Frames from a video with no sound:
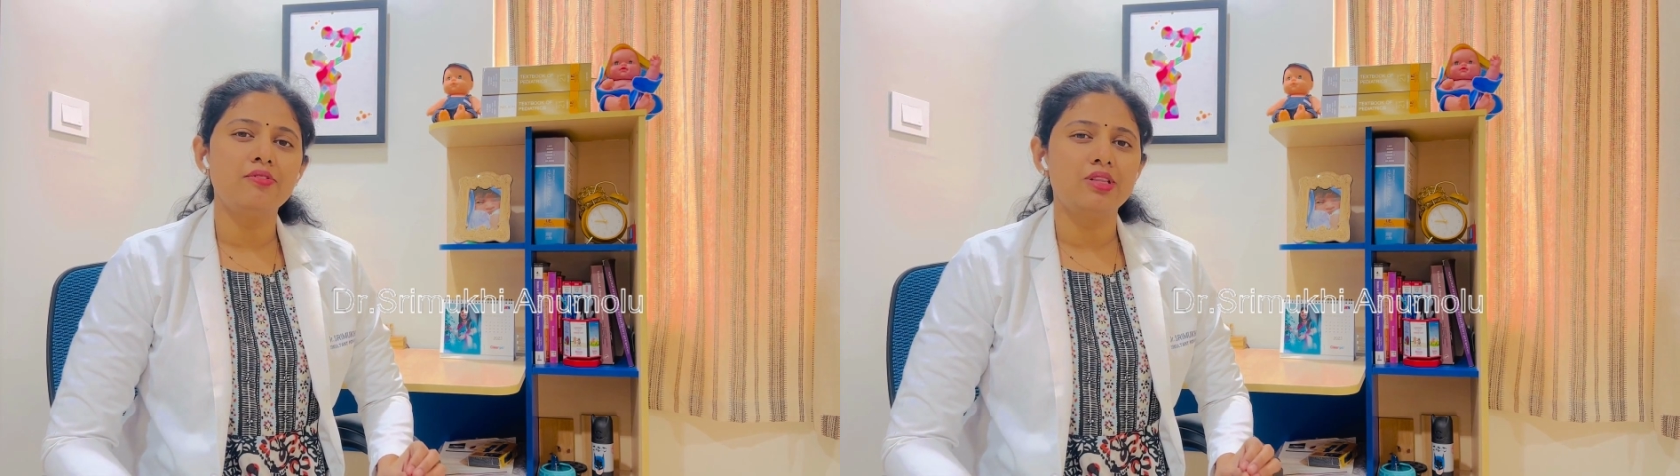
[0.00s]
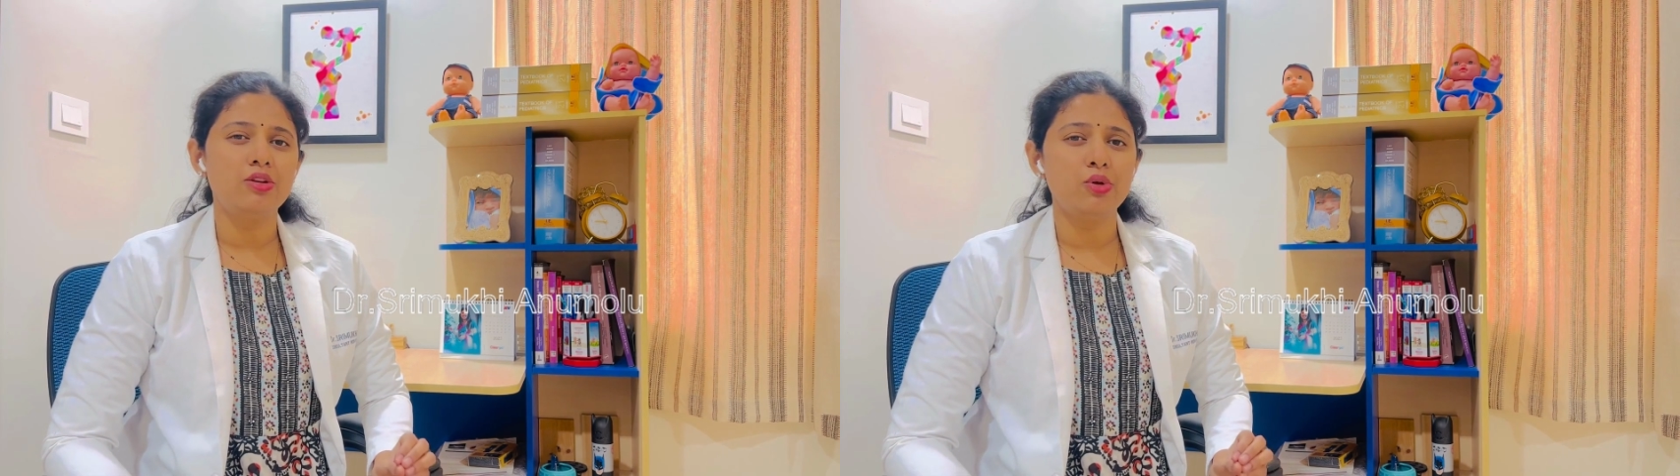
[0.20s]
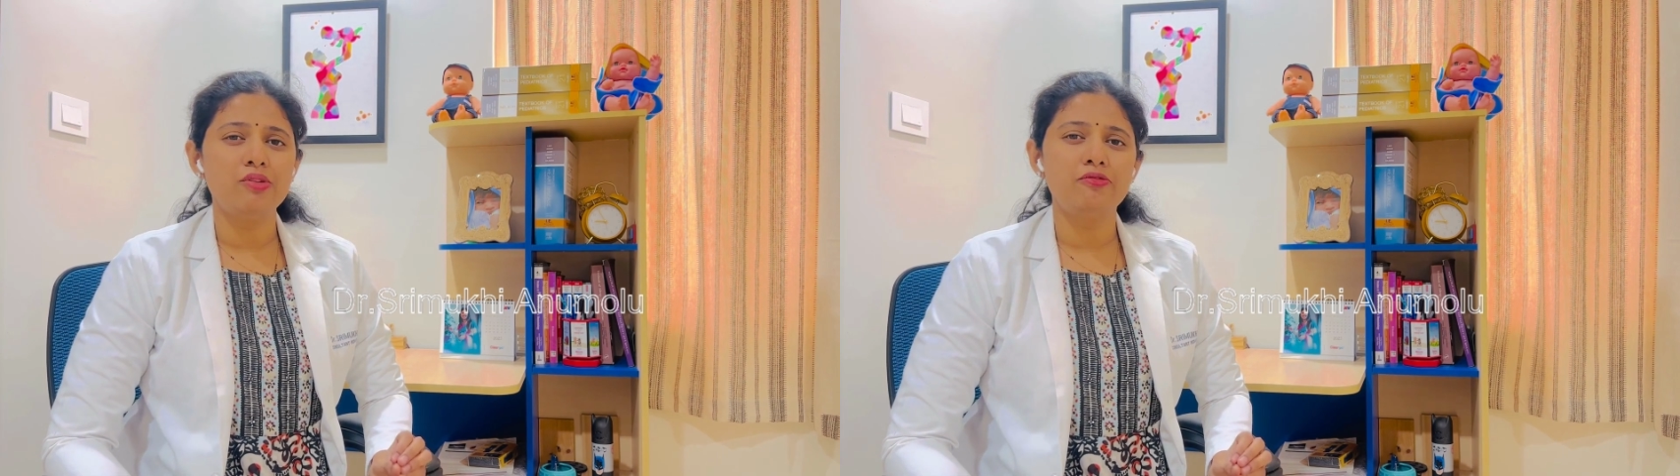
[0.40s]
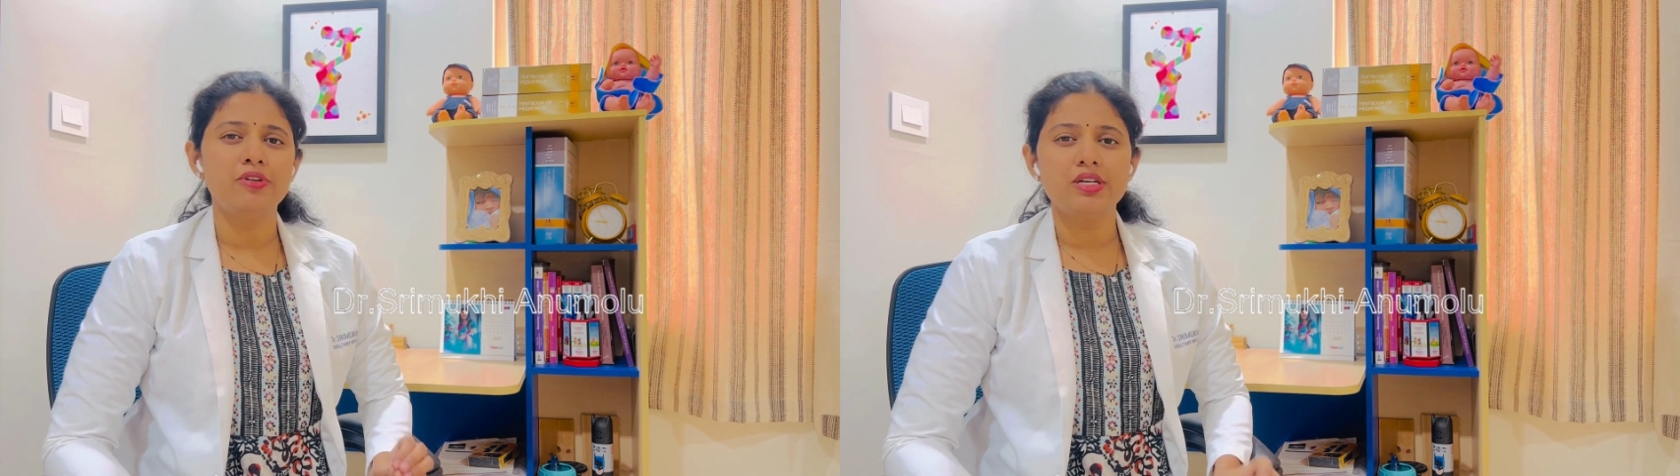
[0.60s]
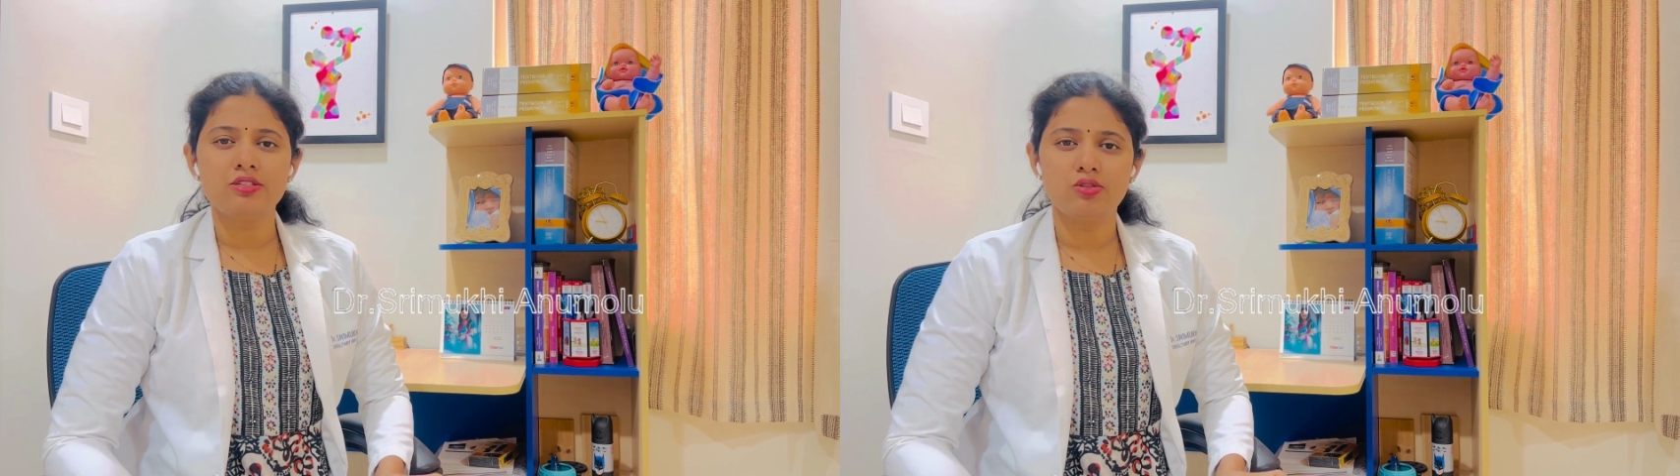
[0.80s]
during
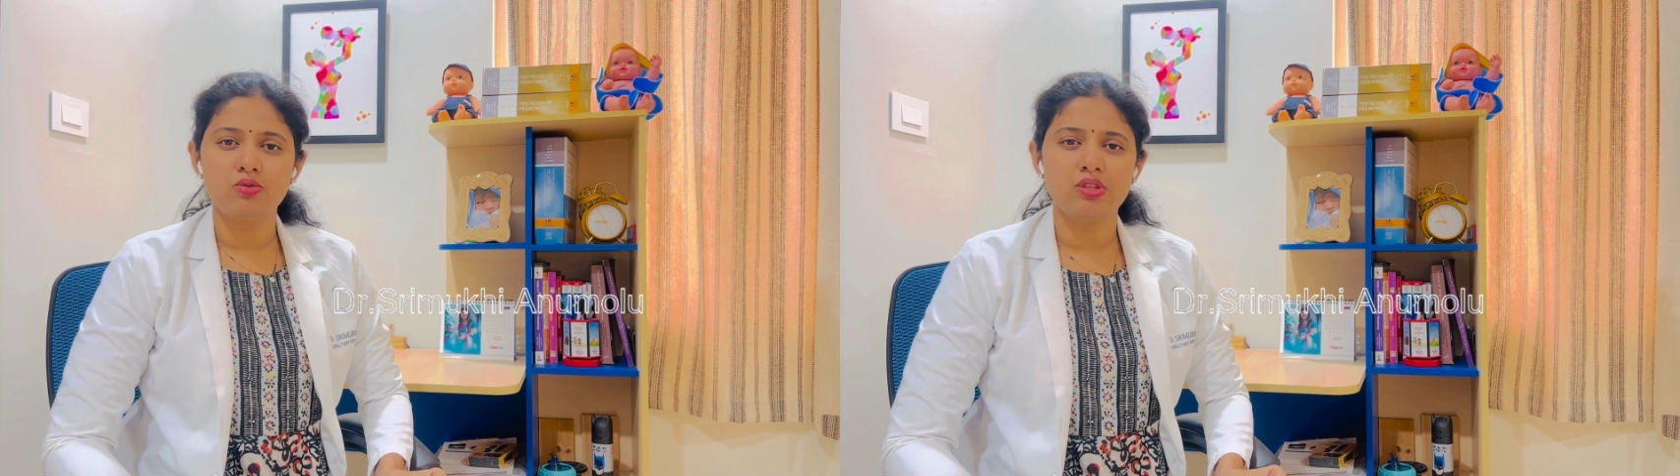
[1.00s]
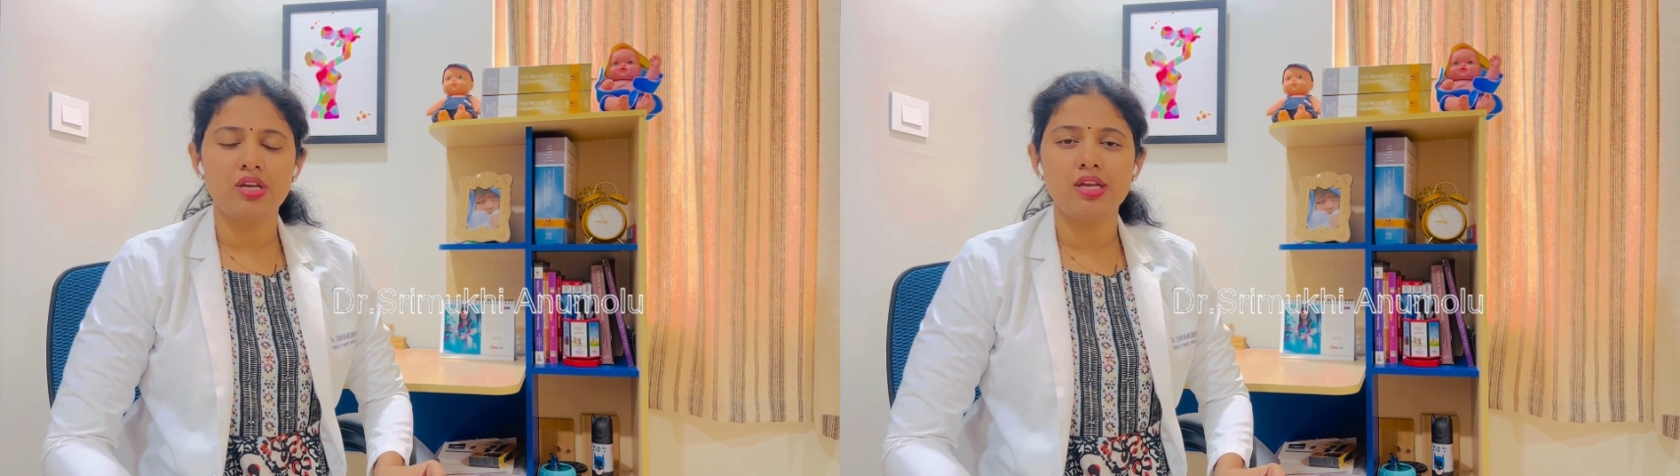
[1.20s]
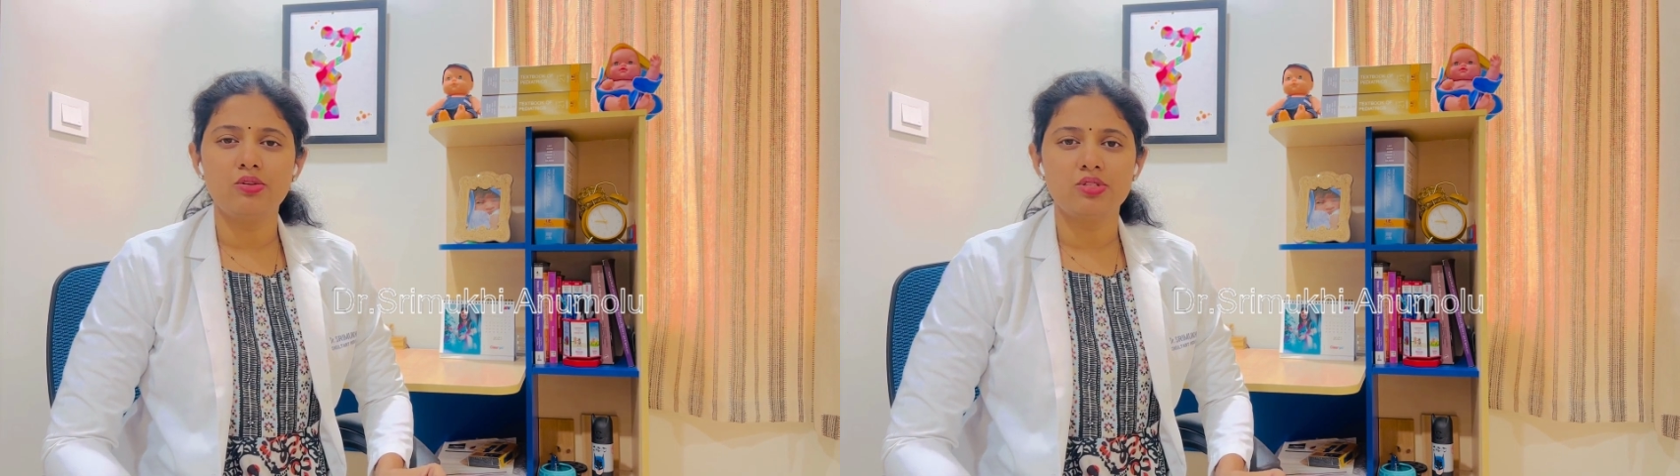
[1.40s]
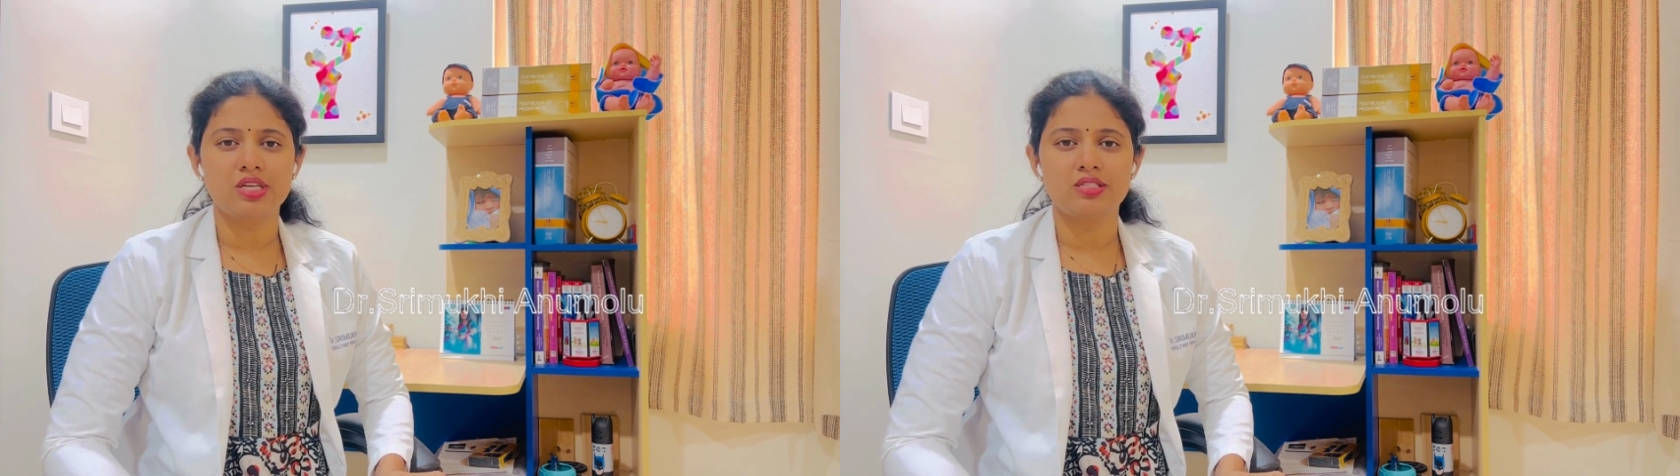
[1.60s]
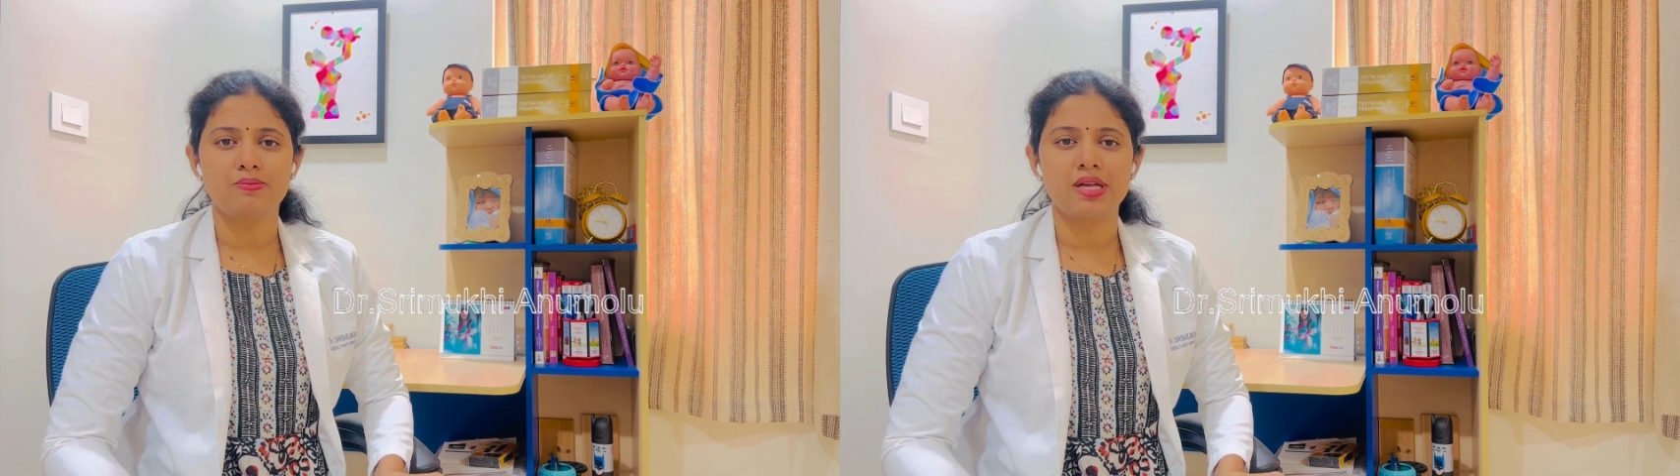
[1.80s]
first 3 to
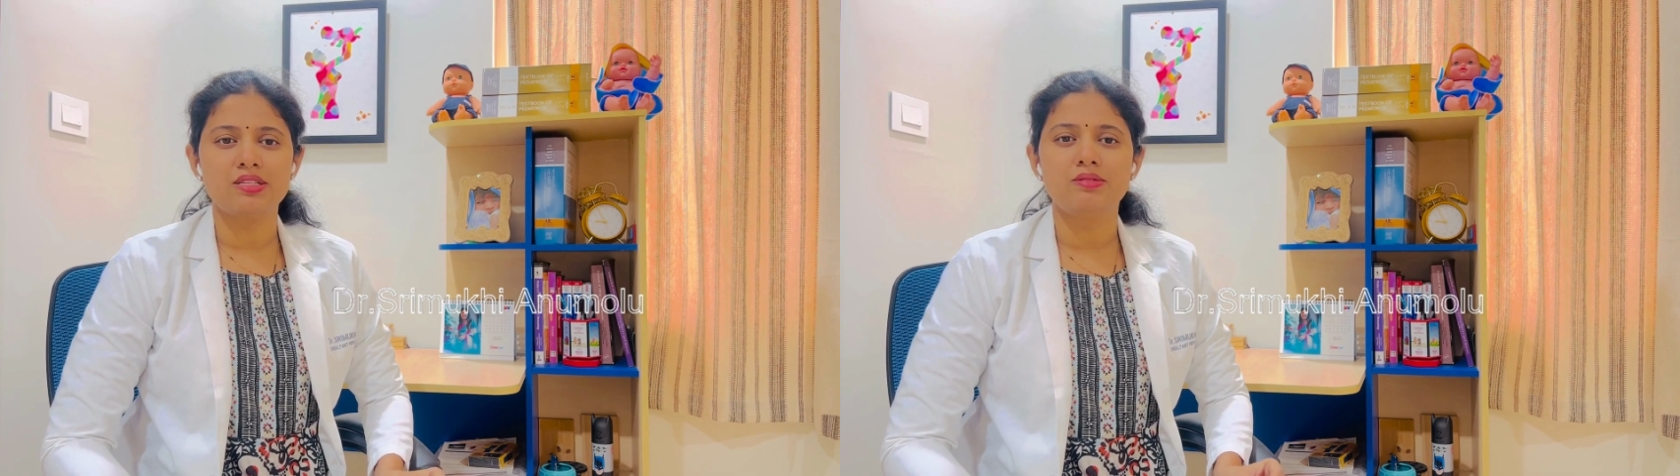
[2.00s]
6 months,